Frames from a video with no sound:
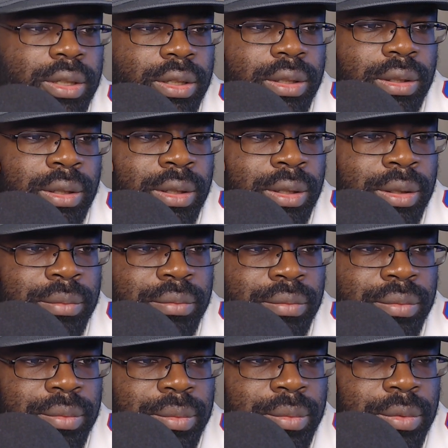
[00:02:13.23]

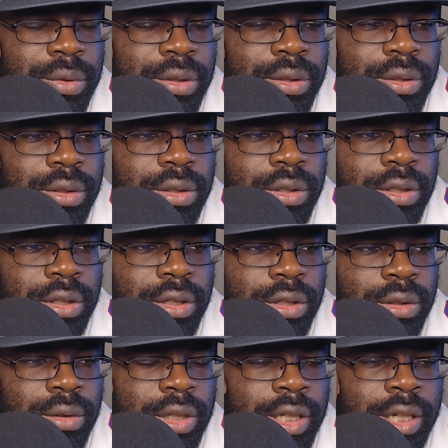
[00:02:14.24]

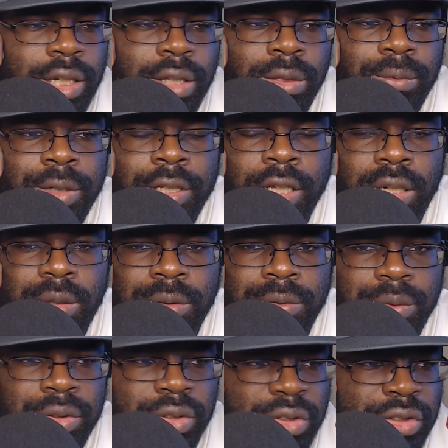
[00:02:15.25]
He only had 3 carries
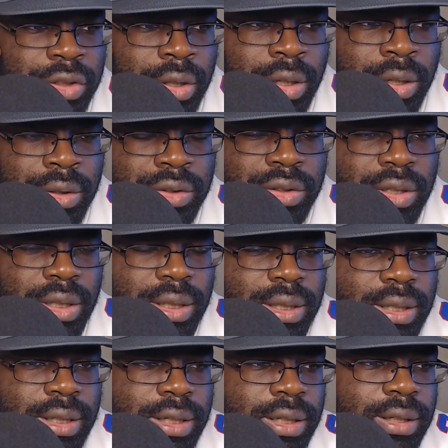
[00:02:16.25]
for 6 yards.
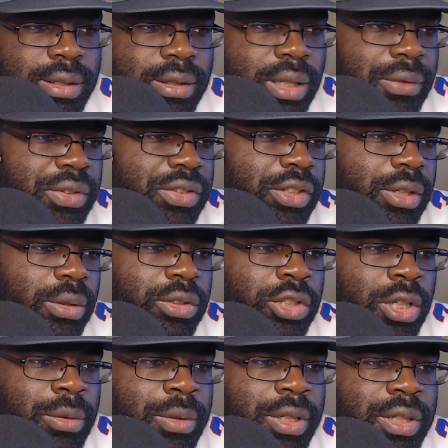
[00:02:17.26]
Devin
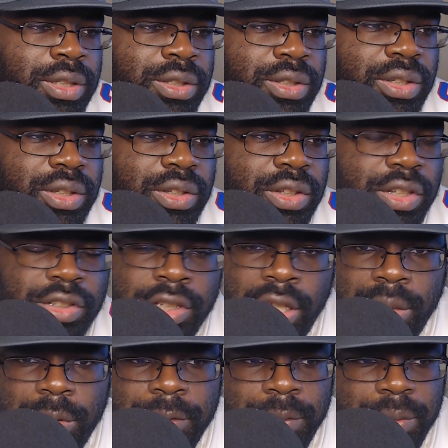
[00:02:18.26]
Singletary, 6
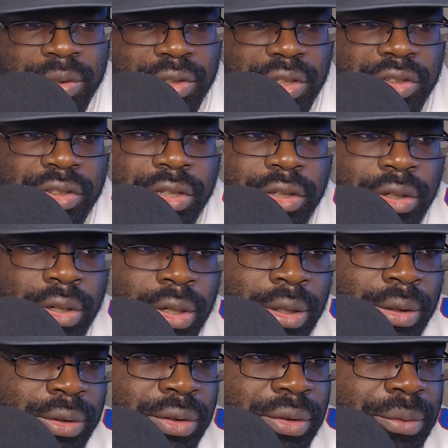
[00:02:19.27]
carries for 16
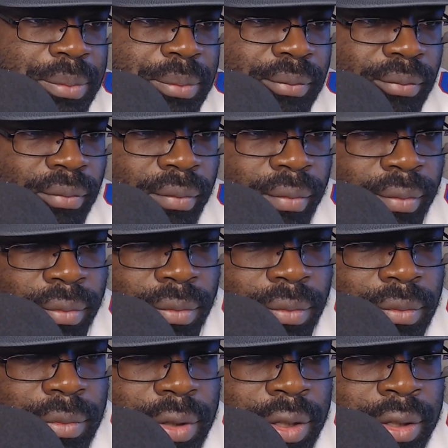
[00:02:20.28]
yards.
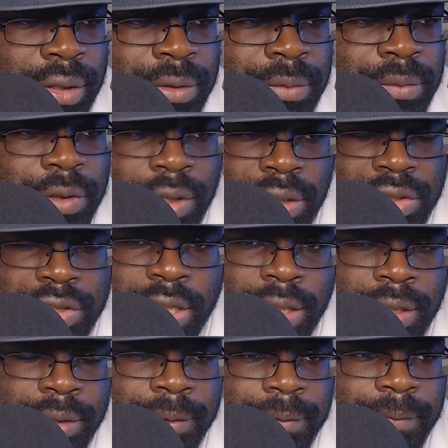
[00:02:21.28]
And Josh
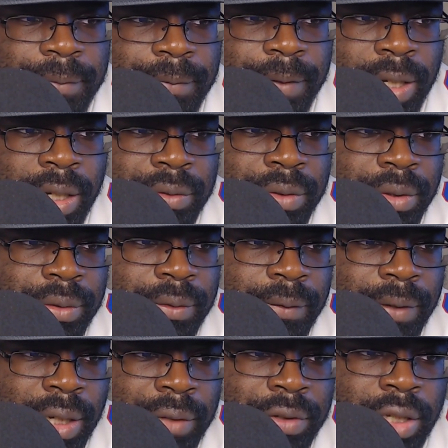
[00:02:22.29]
Allen, 5
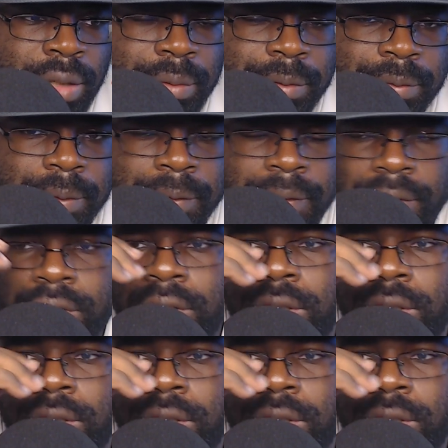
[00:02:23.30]
carries for 50